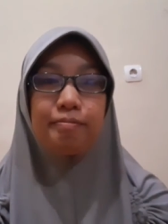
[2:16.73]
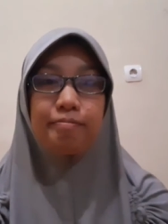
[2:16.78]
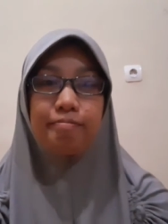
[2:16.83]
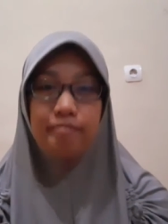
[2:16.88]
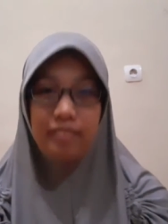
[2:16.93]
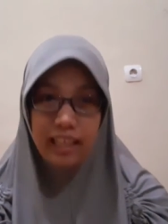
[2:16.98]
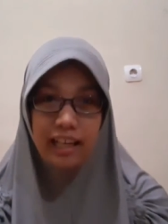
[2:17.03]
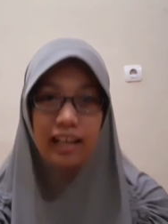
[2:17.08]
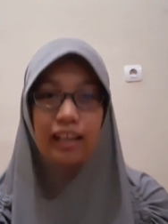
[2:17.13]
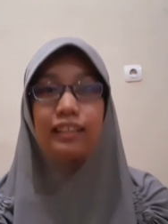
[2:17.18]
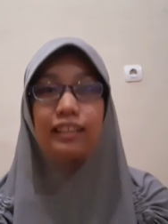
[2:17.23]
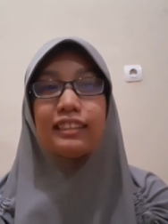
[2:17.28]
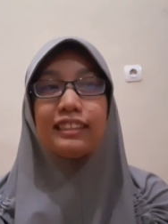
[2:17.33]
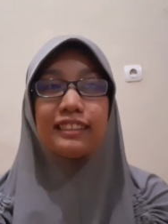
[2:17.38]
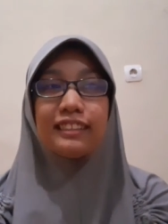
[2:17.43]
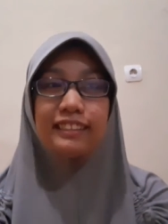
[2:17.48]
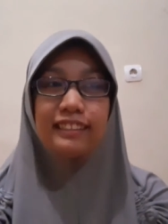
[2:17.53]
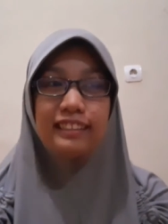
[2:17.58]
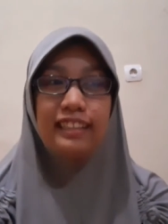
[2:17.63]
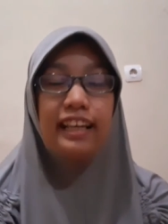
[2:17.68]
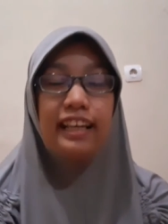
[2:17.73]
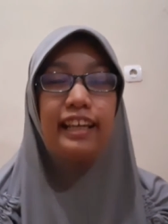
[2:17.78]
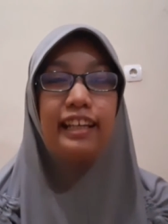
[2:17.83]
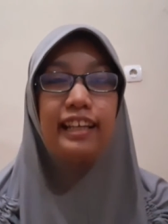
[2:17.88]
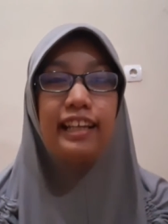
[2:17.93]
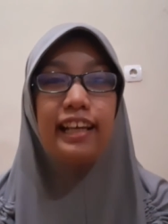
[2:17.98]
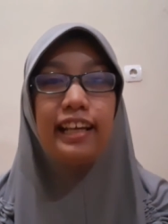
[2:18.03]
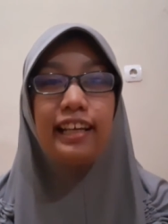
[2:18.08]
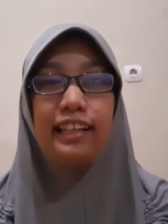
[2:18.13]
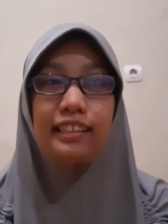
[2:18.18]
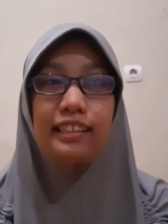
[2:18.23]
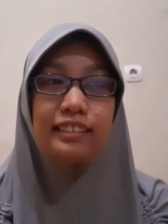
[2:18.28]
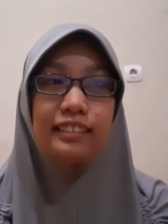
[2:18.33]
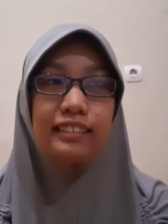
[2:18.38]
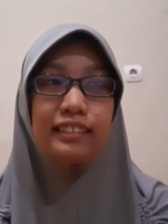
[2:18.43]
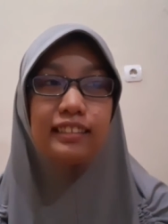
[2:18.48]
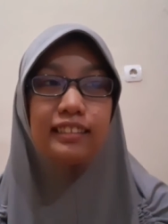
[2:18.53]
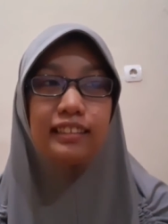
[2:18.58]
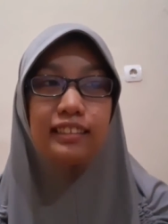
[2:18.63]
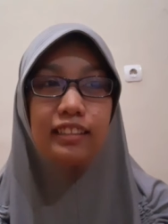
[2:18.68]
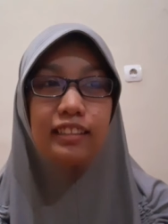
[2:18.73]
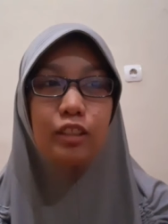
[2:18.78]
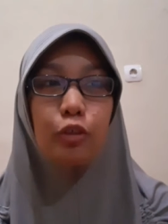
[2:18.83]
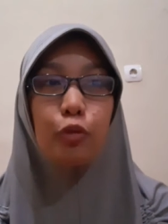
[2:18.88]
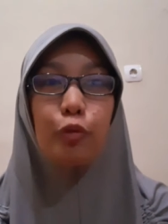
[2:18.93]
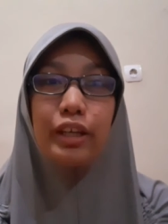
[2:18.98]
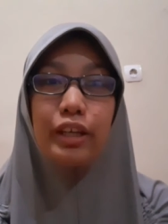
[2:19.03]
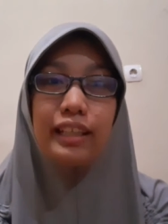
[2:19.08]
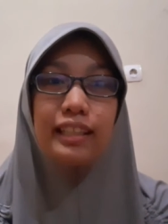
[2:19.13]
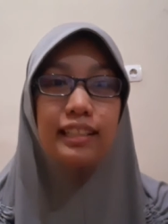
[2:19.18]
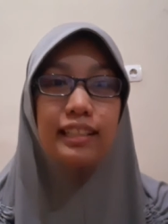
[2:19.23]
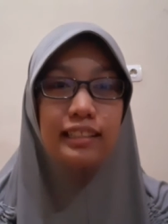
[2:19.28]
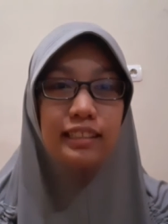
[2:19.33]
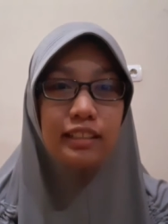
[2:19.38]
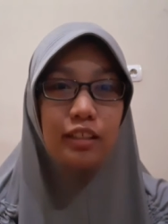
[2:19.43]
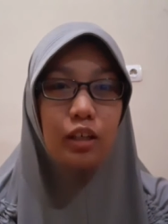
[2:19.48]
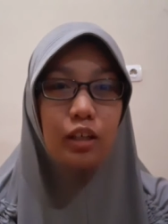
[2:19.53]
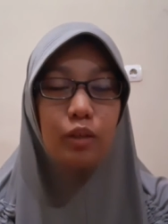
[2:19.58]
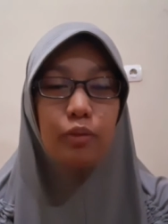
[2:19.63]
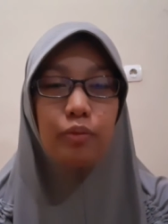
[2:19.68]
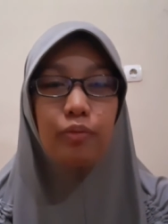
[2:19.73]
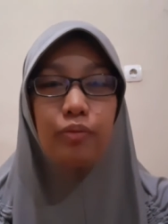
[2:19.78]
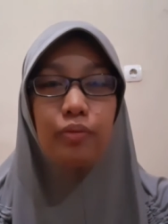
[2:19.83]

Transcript: Yeah. And then the weakness of